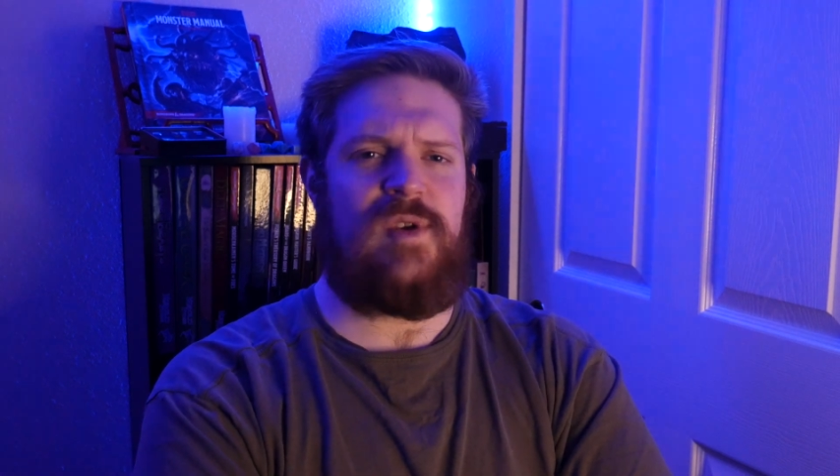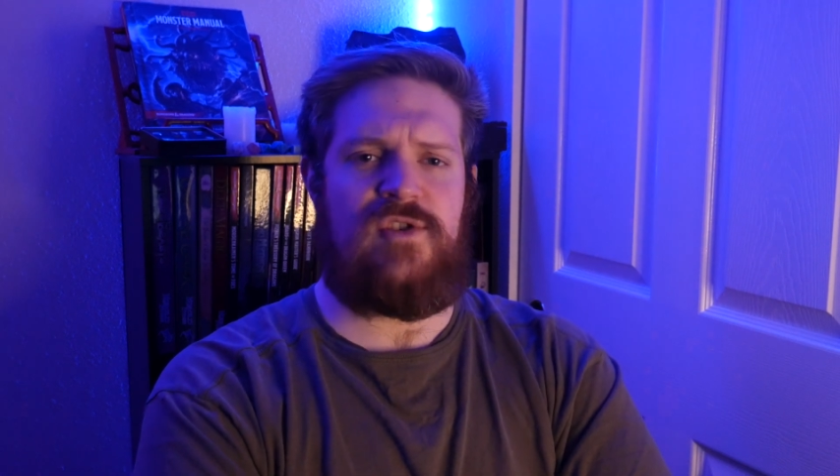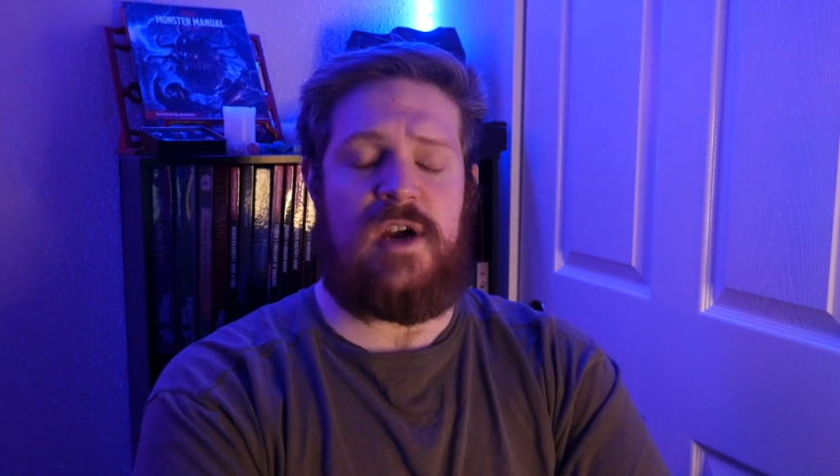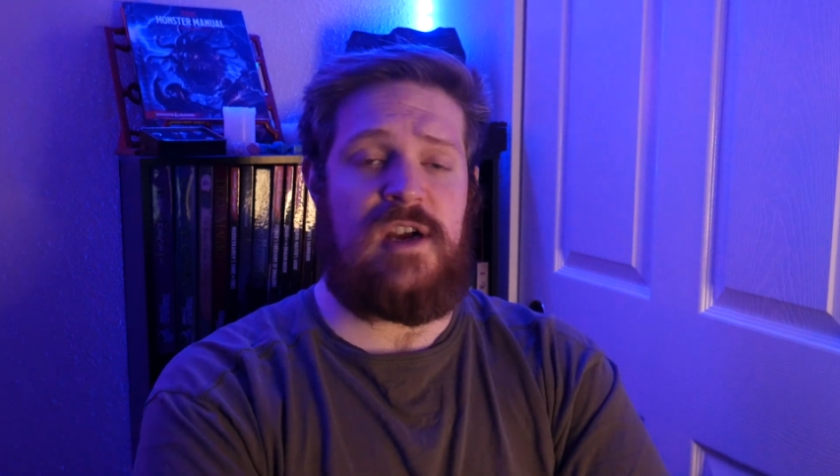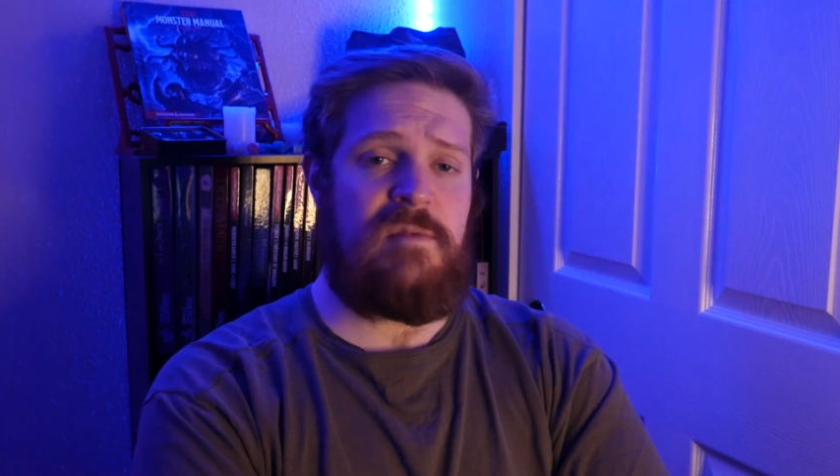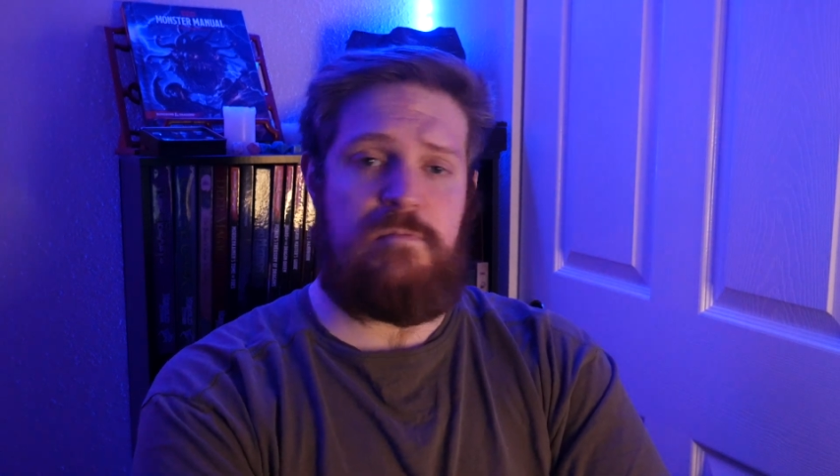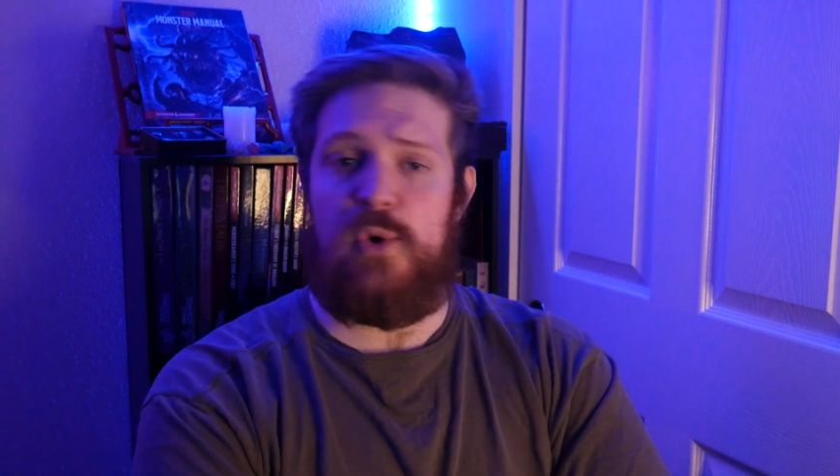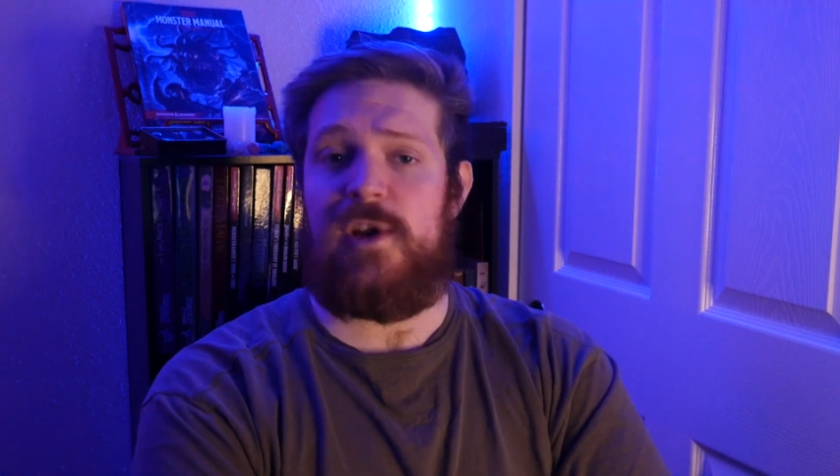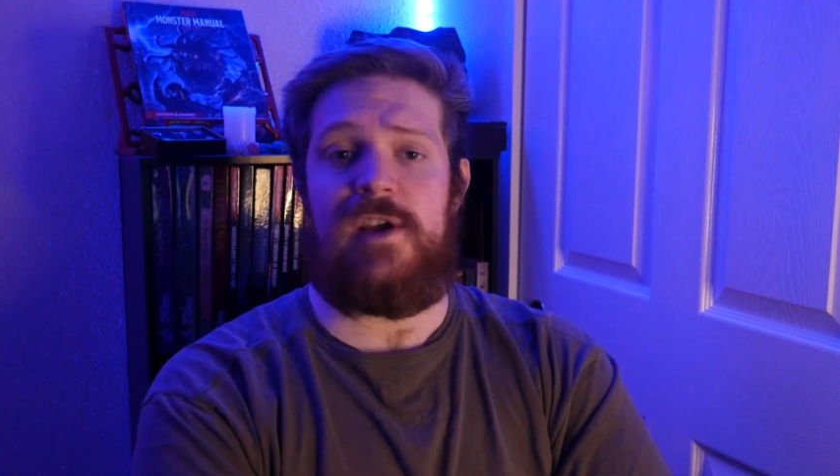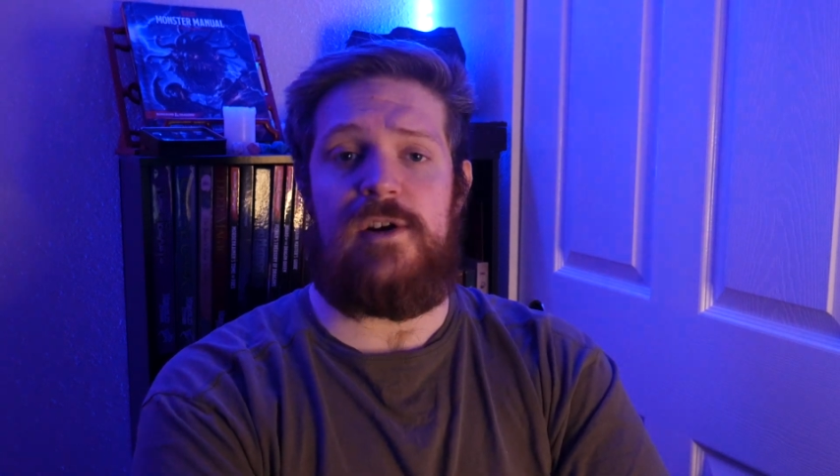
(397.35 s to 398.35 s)
try
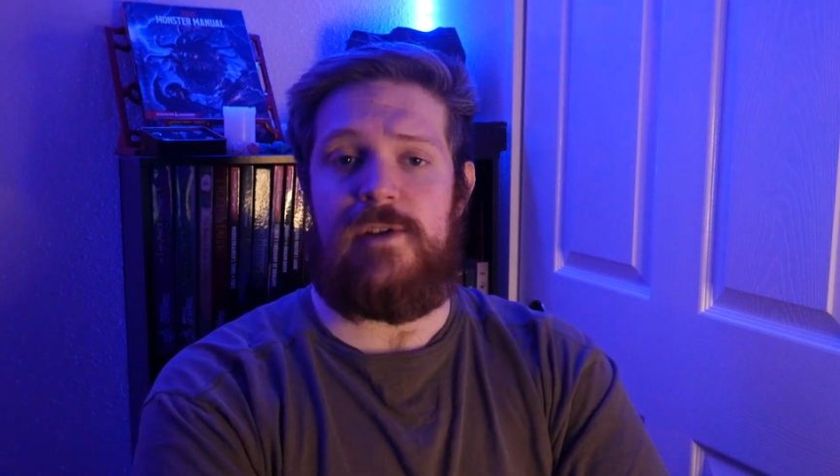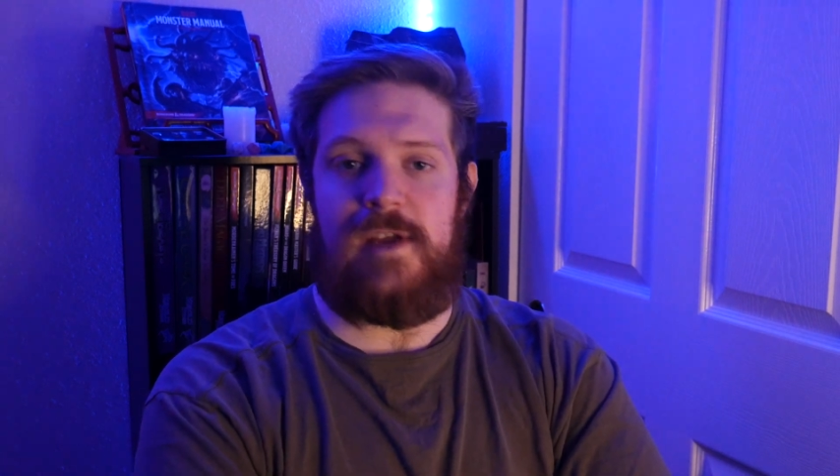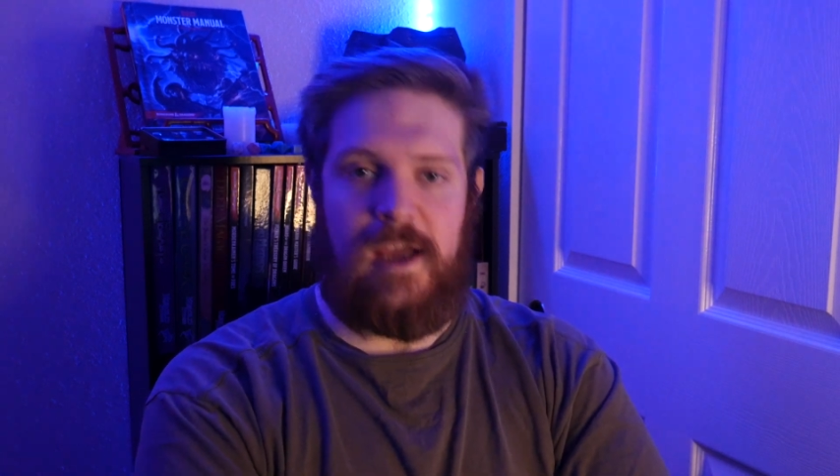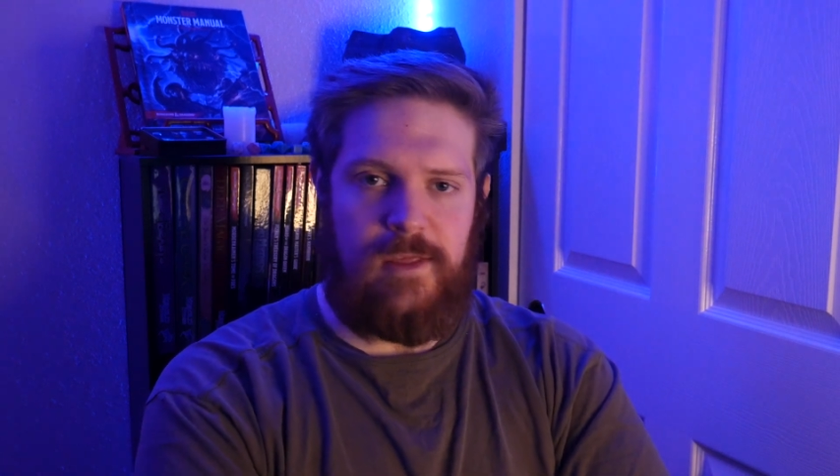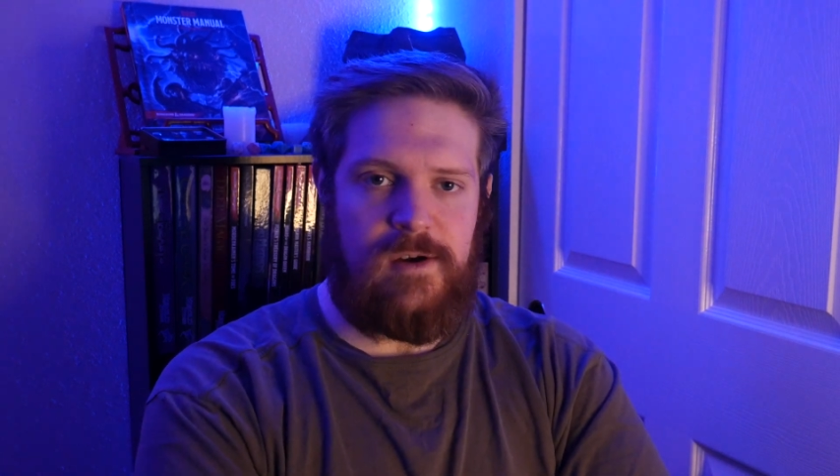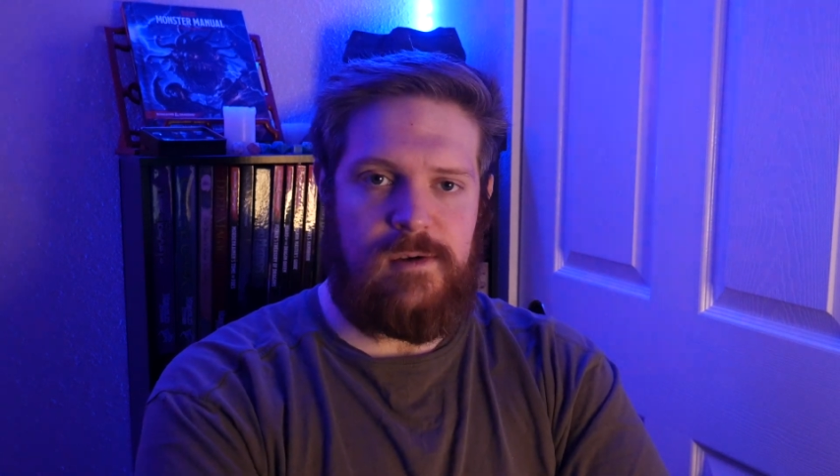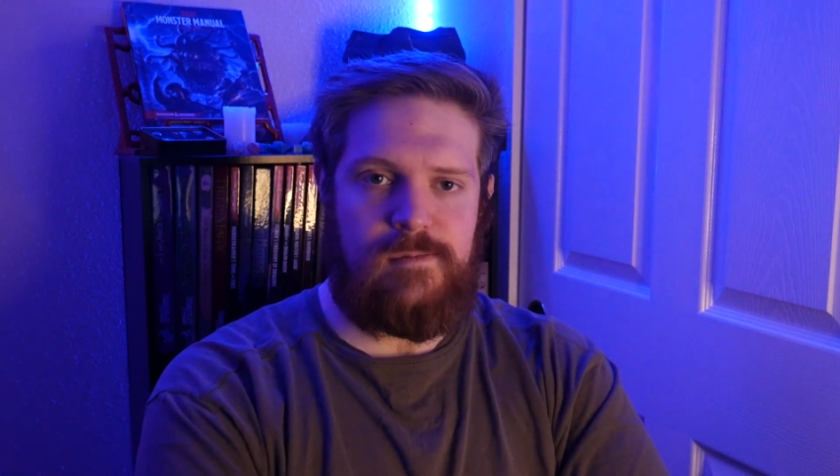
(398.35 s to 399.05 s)
putting it all together.